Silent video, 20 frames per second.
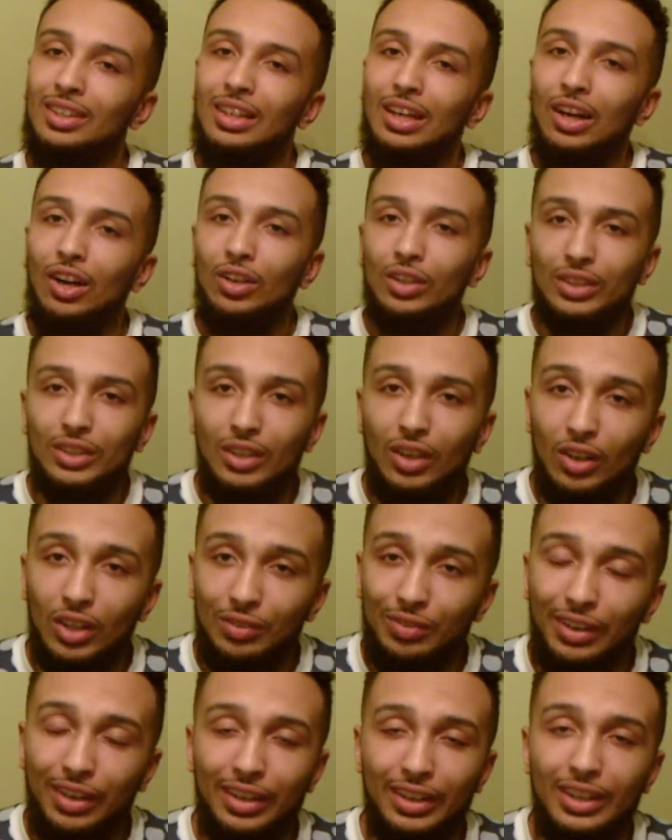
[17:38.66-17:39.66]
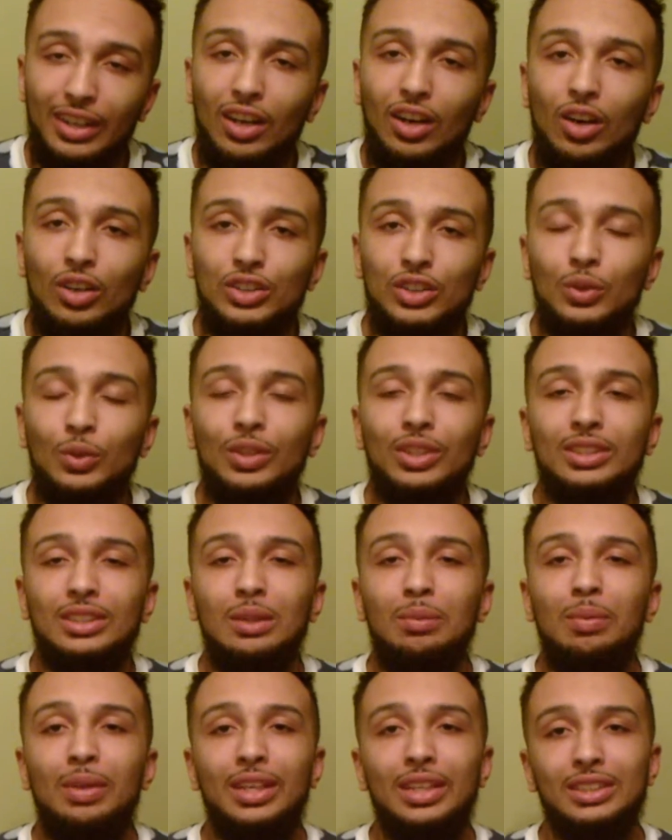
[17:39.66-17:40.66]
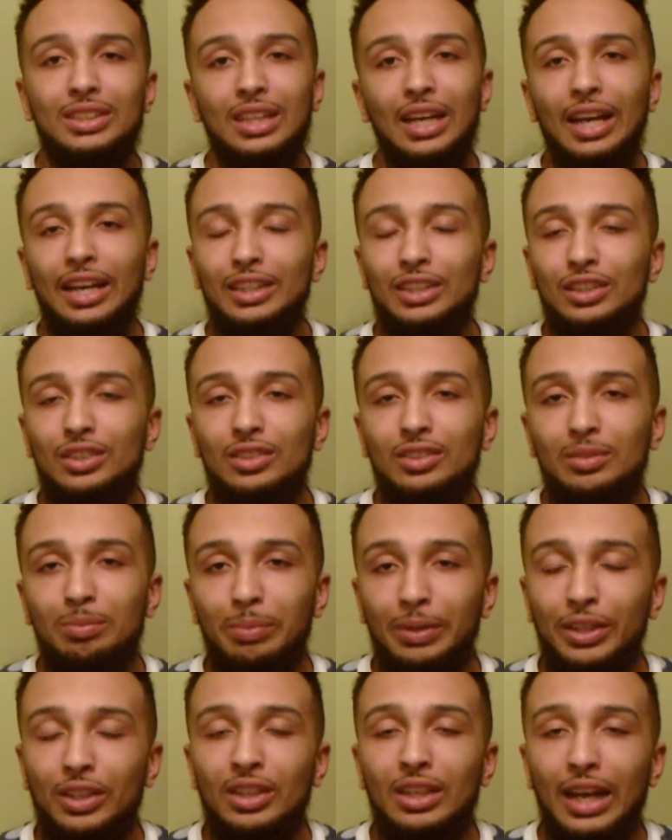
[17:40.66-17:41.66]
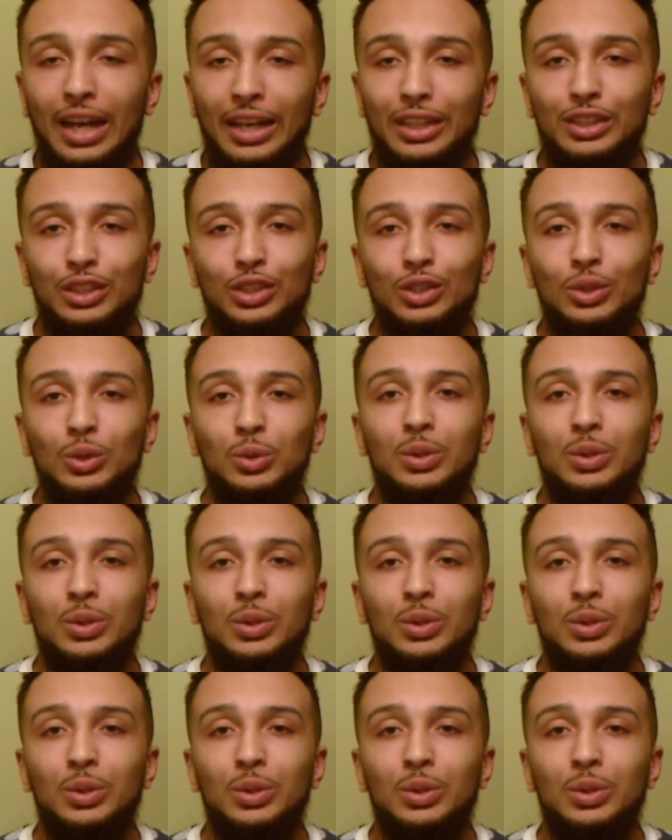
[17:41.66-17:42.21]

Oliveira also is the bigger guy too,